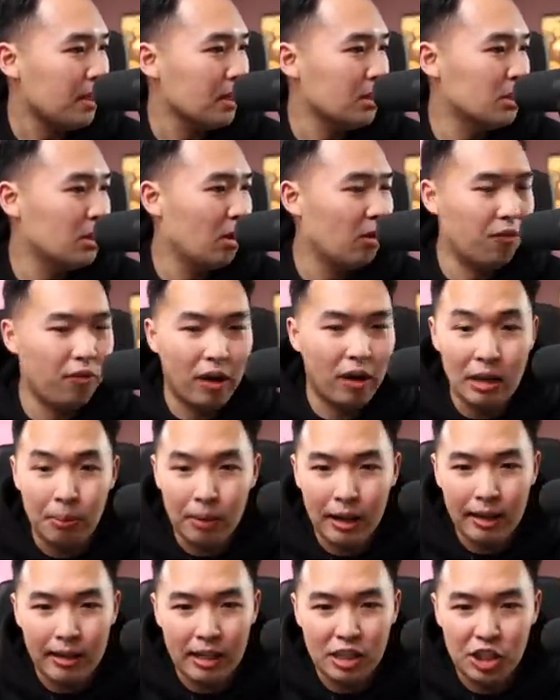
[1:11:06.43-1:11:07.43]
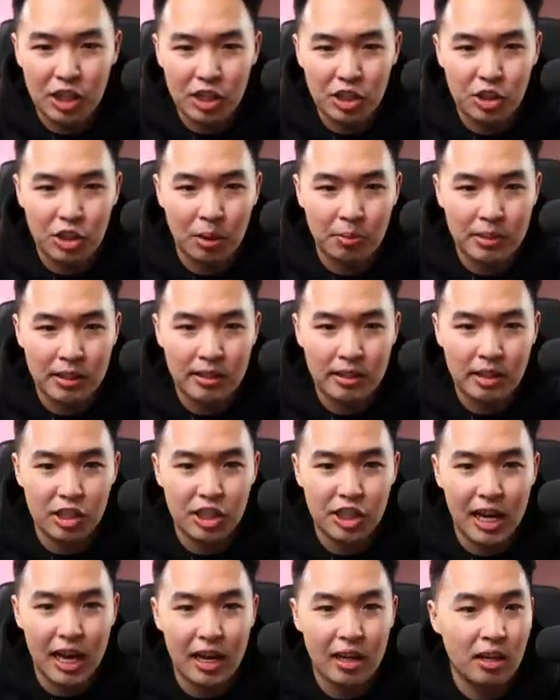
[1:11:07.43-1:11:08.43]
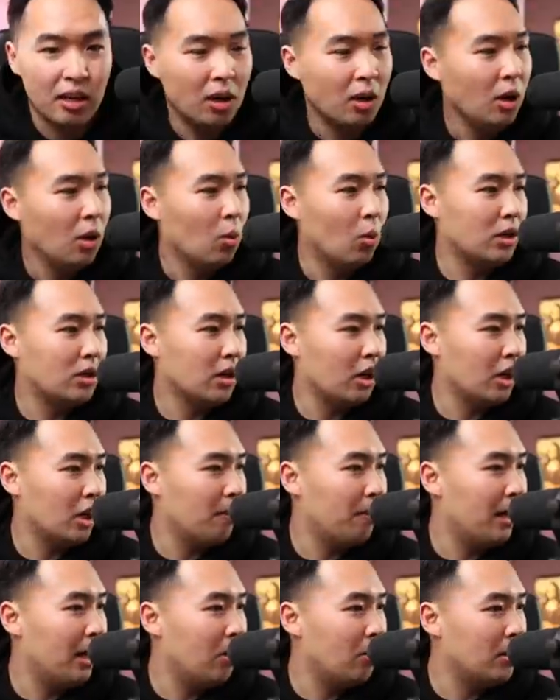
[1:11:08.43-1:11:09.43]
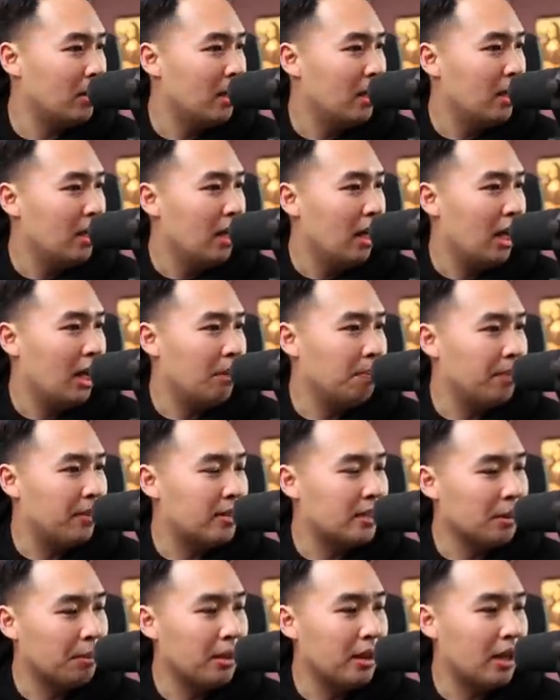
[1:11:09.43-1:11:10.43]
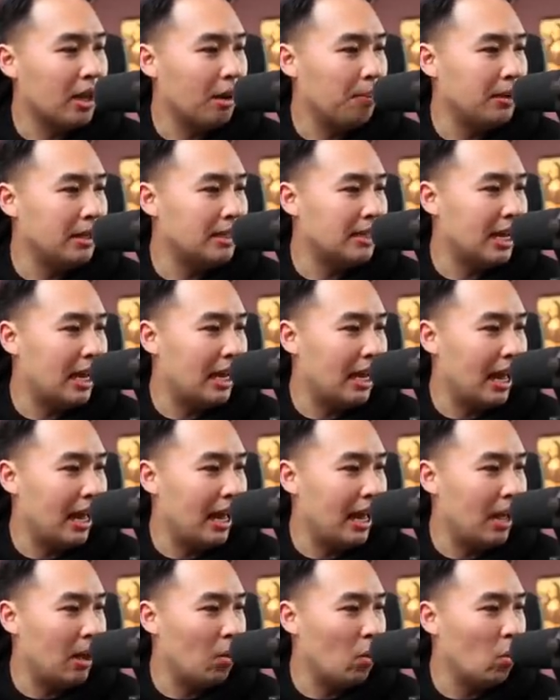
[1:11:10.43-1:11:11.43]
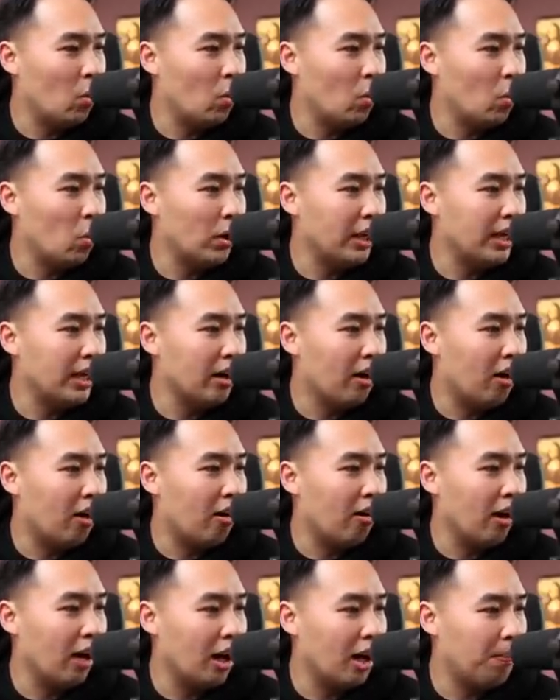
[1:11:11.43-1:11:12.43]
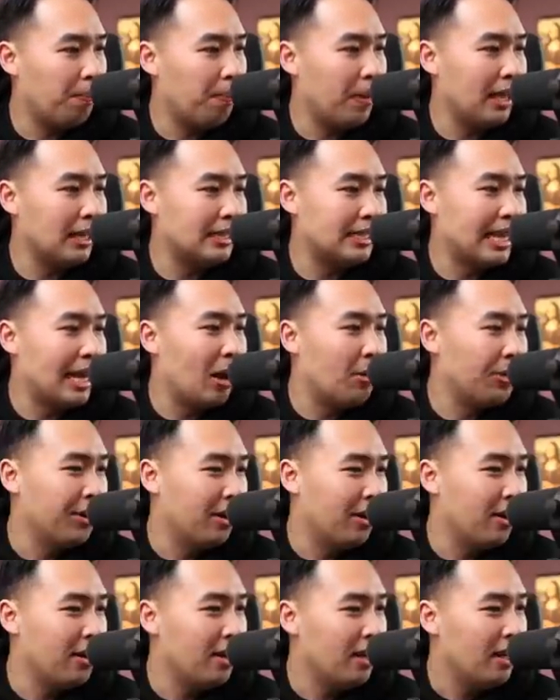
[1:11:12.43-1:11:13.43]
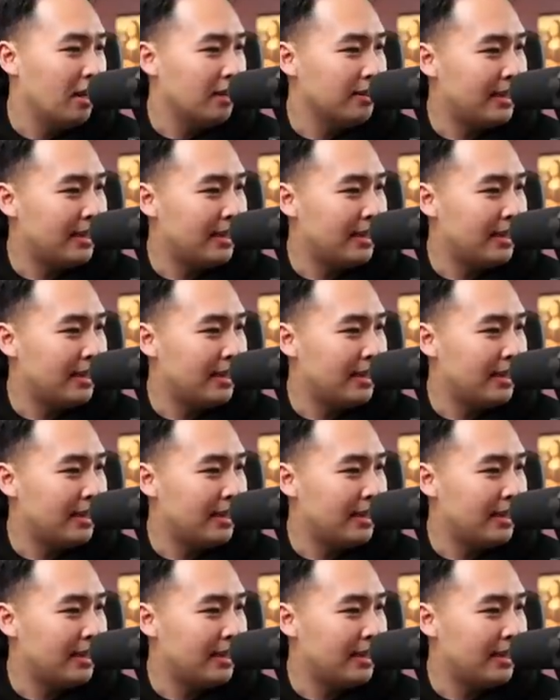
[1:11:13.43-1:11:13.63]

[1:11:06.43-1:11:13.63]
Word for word: So, for anybody that just jumped into the chat, we're talking about um, some of the companies that we are up and down on.